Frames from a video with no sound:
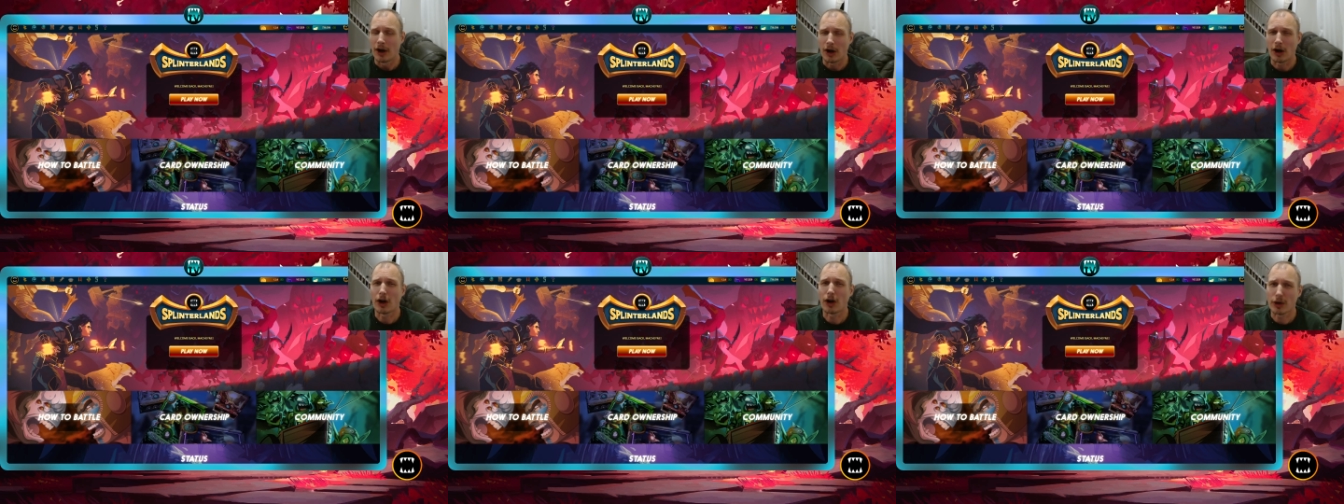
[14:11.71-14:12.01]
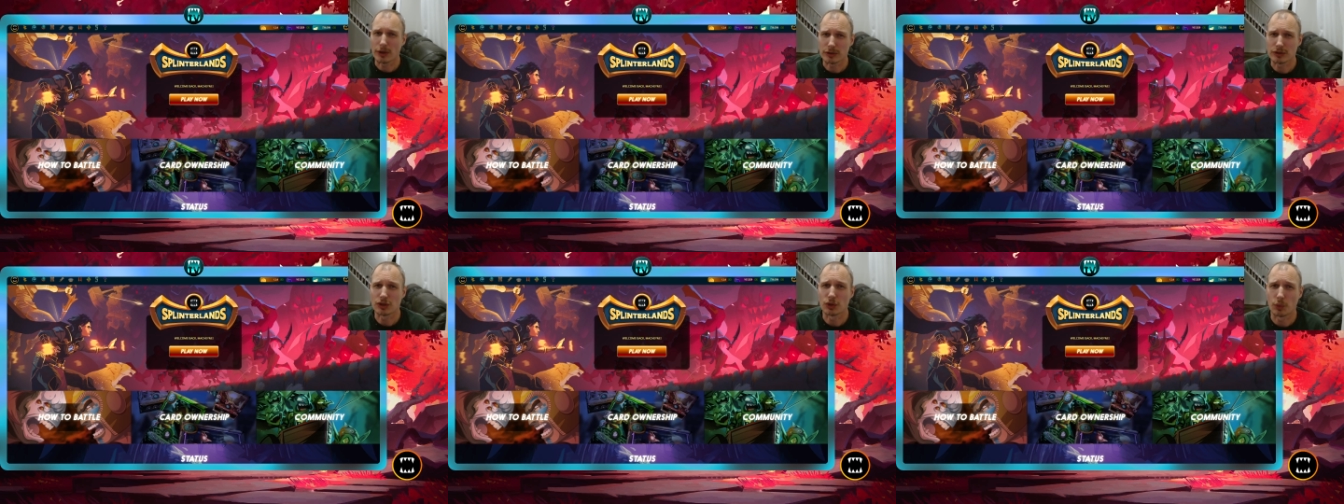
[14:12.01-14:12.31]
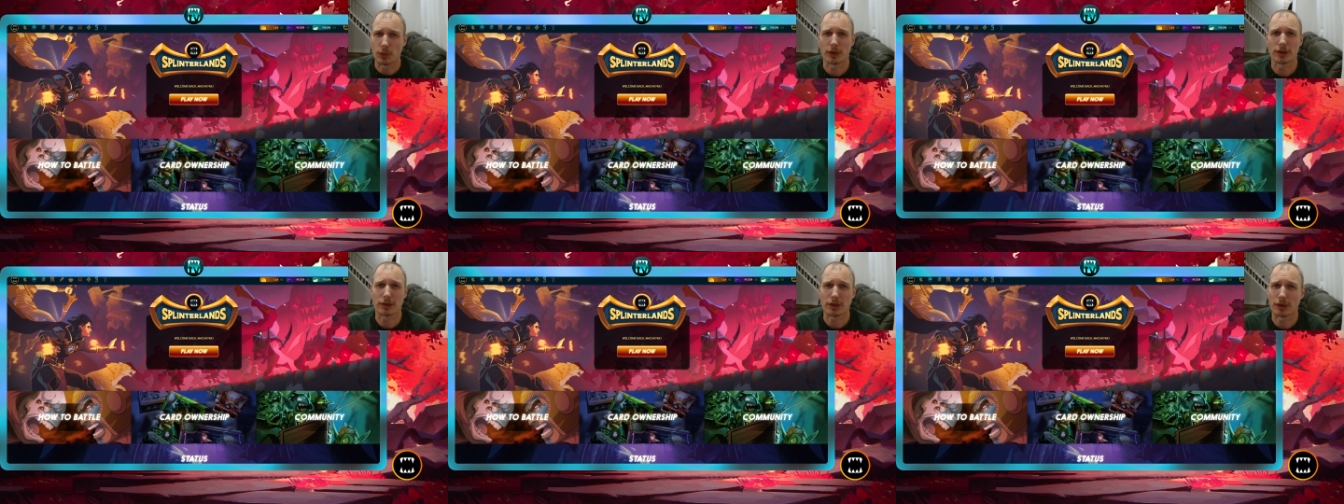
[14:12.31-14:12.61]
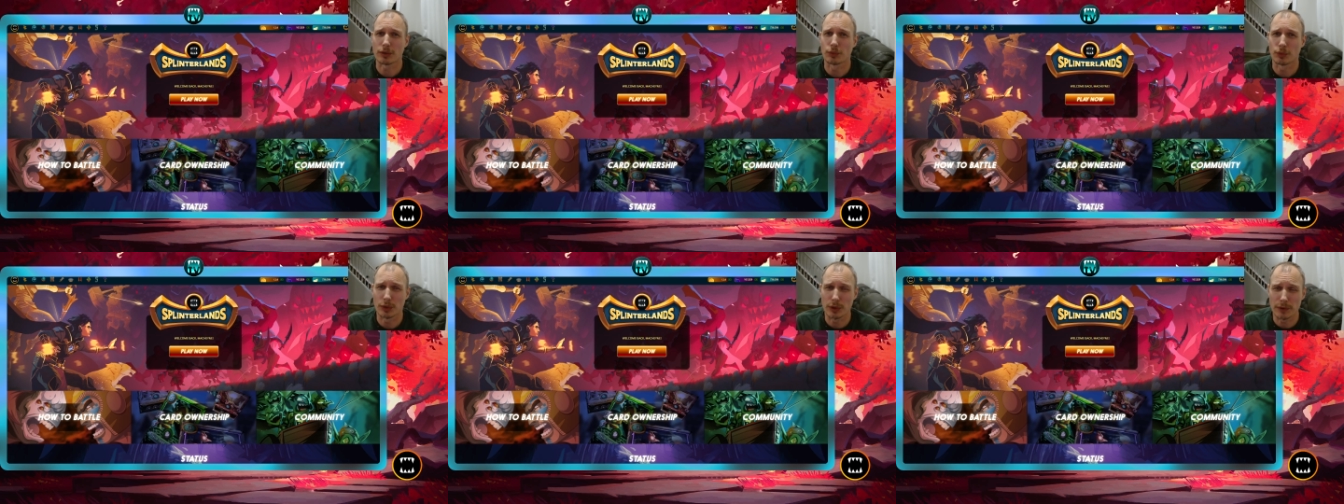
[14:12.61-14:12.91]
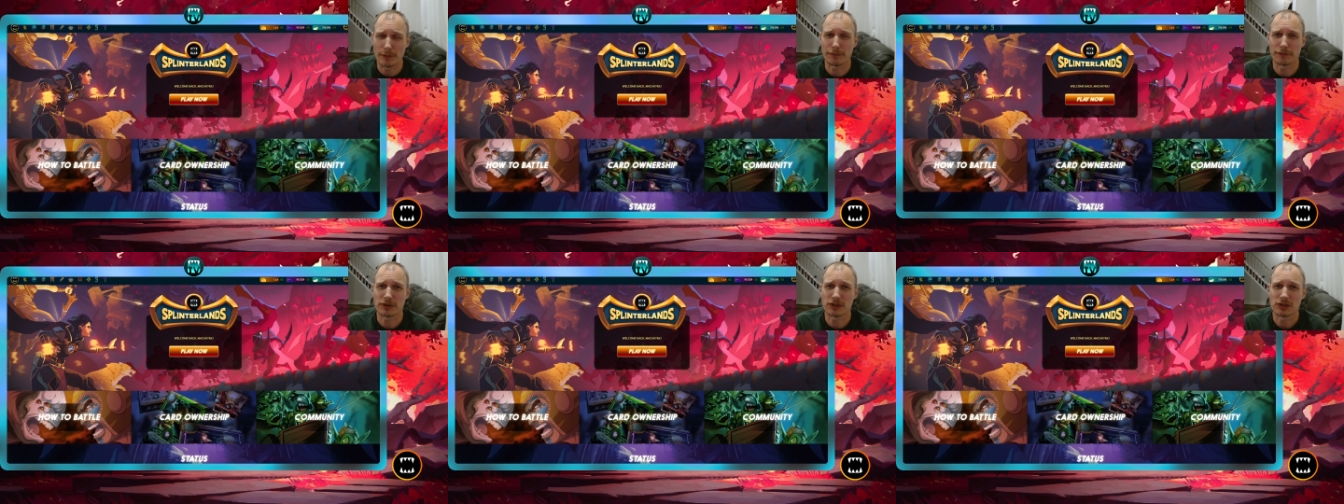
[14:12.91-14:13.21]
Hard to work on
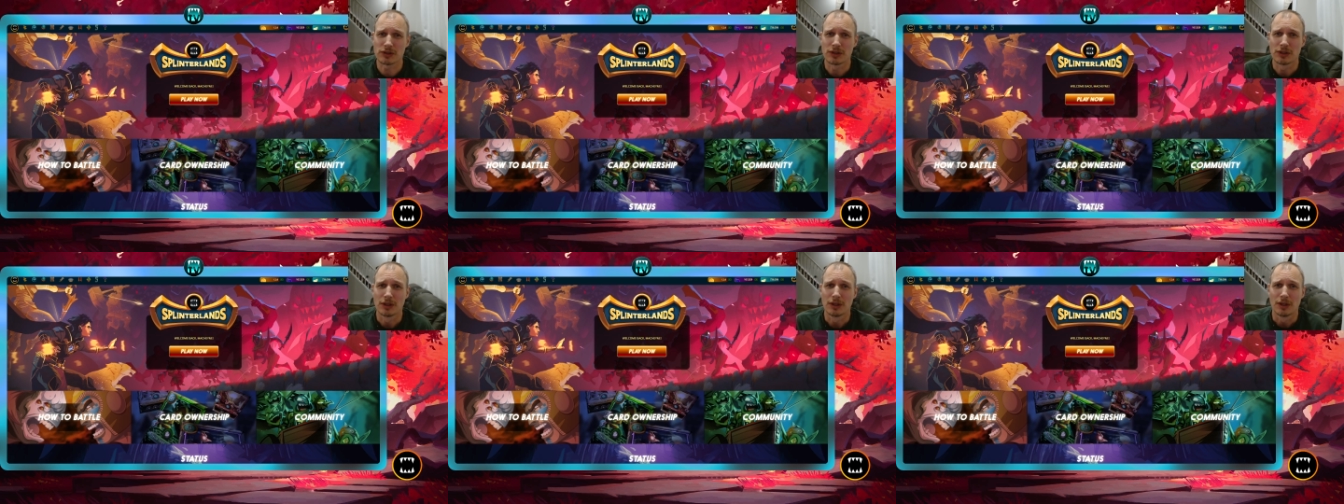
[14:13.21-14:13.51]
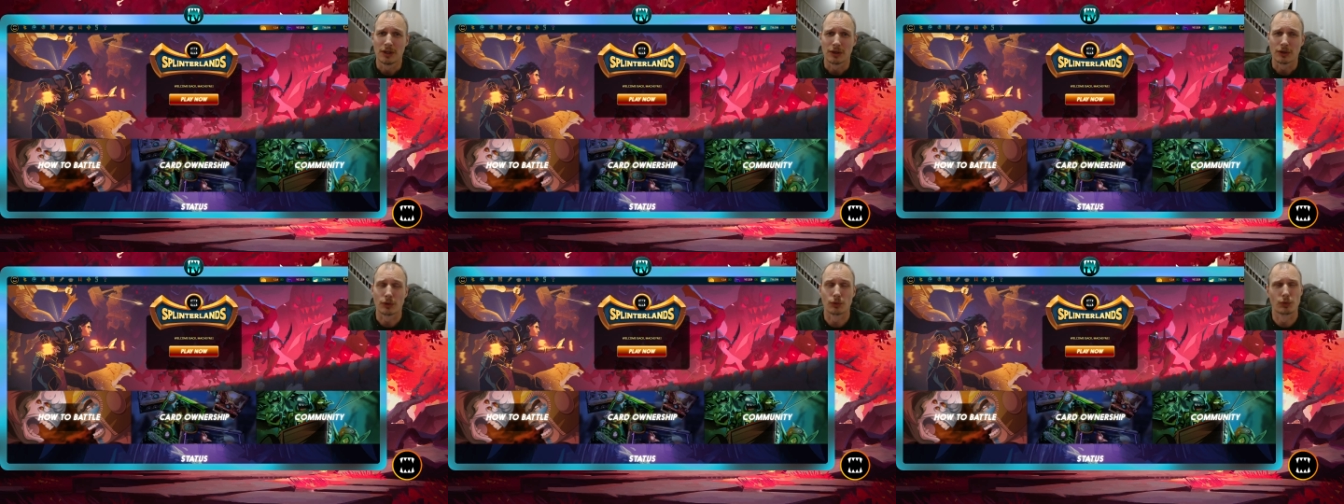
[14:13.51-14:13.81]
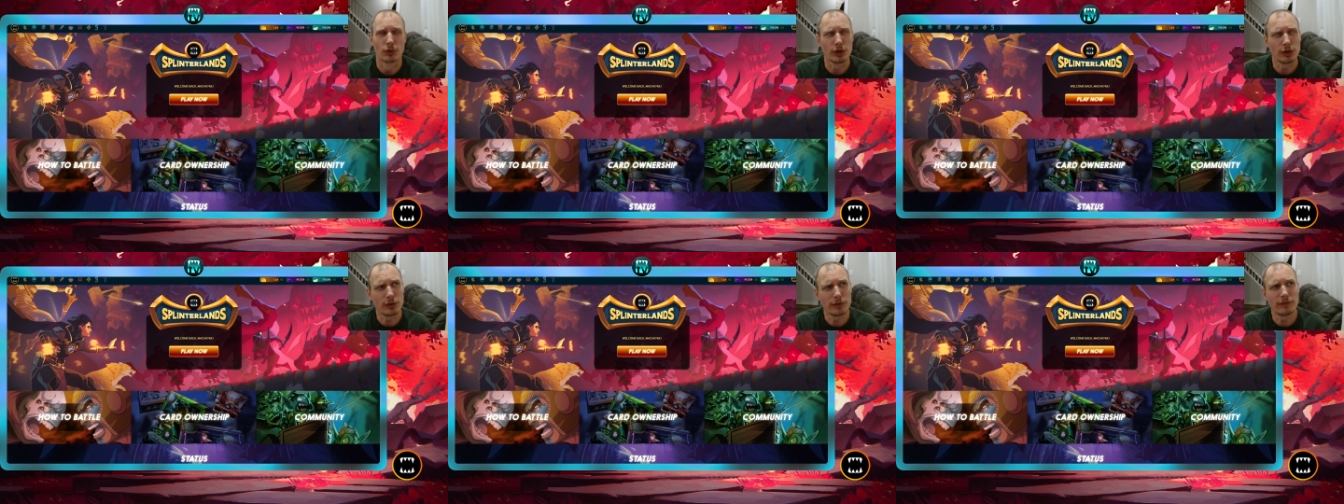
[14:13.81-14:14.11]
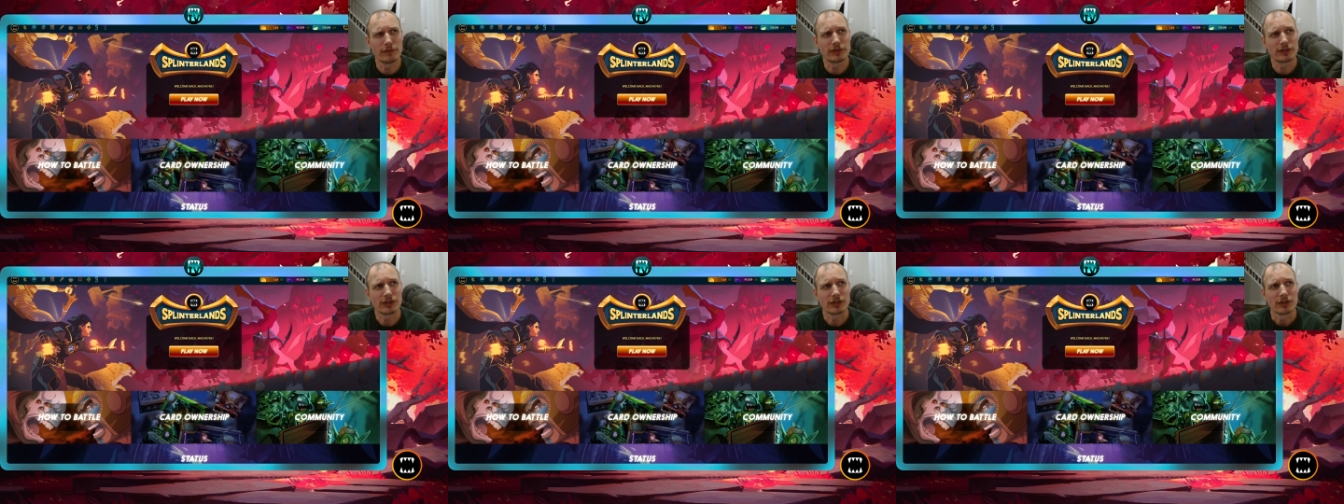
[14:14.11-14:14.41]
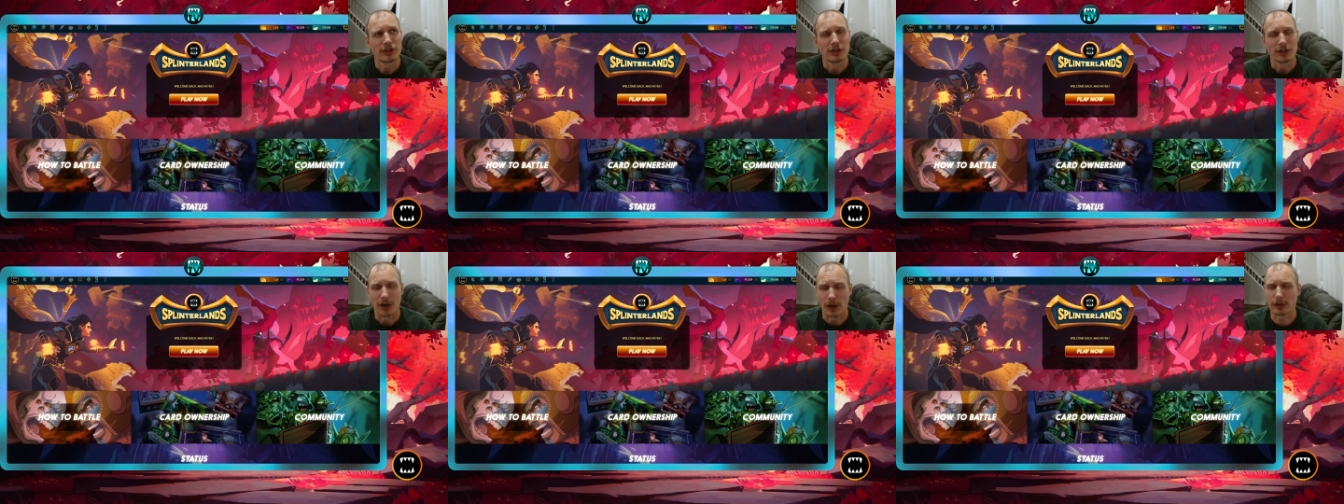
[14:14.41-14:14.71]
roofs roofs.
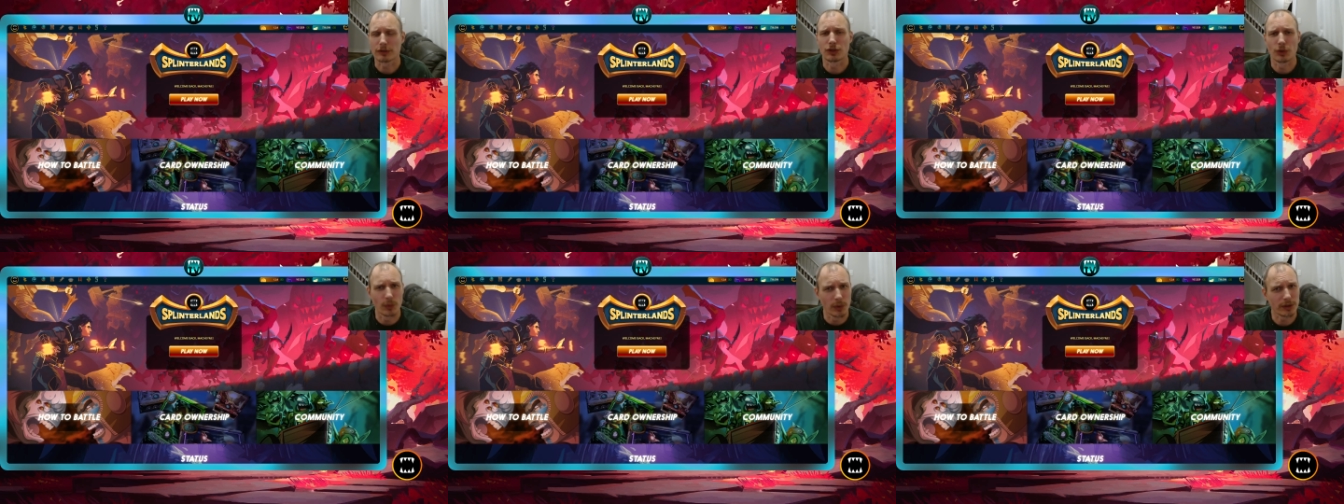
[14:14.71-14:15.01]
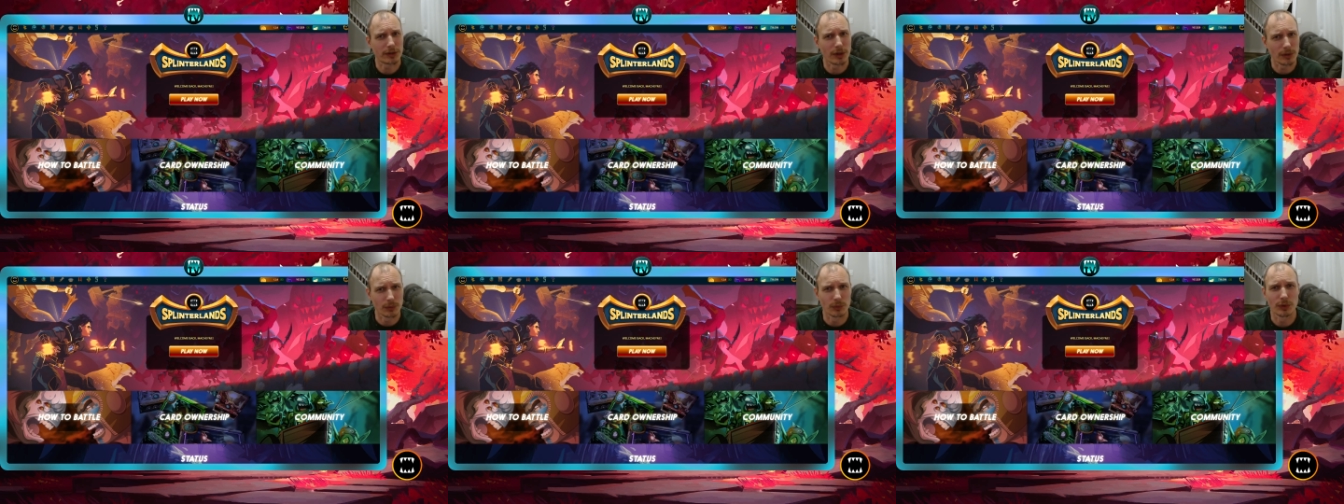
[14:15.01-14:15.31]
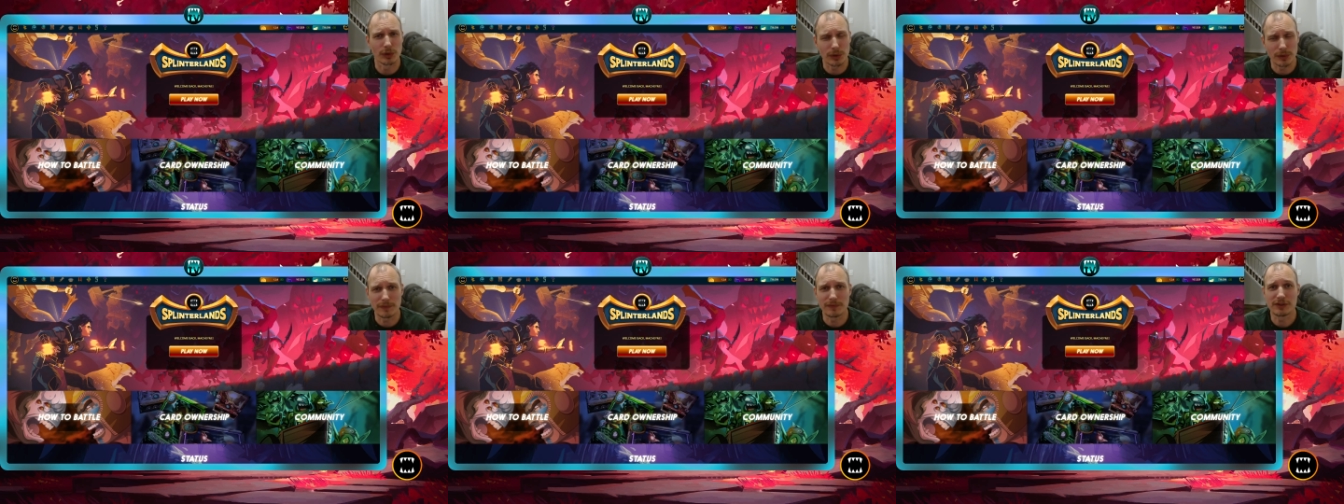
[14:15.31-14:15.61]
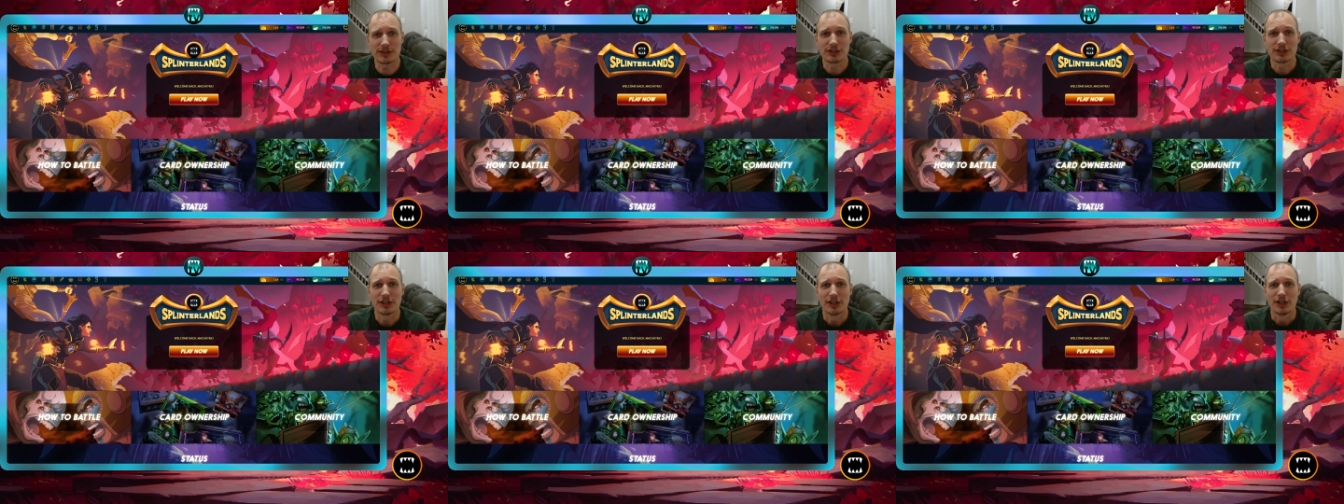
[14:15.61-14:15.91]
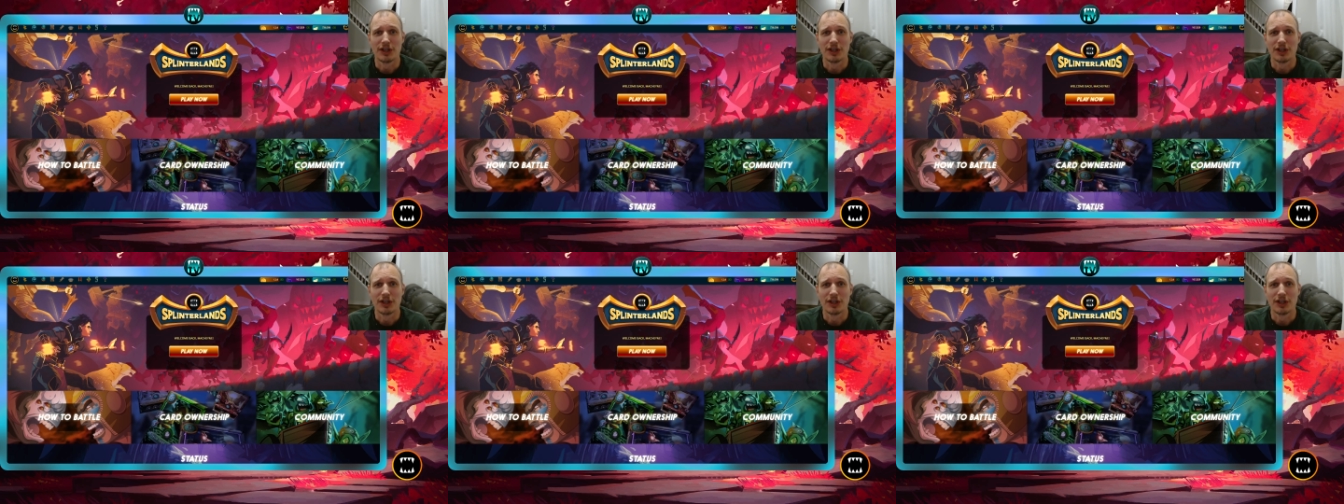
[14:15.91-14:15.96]
Hard to work on roofs